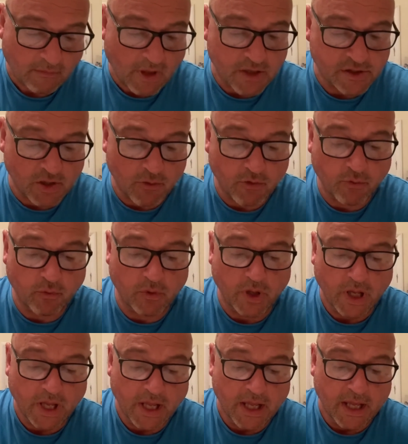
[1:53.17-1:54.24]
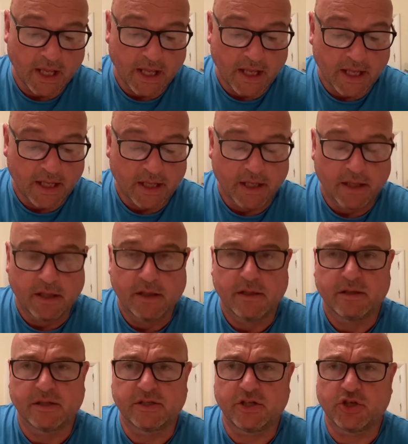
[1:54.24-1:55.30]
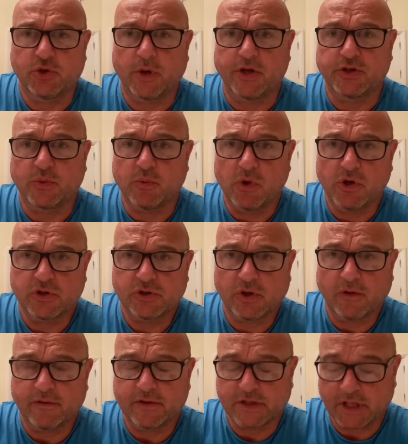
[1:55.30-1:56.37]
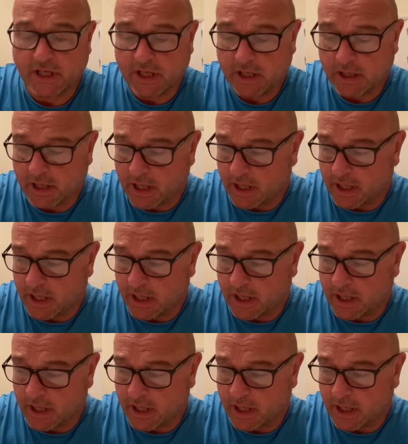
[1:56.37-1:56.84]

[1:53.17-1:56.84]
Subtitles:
So the situation was, obviously,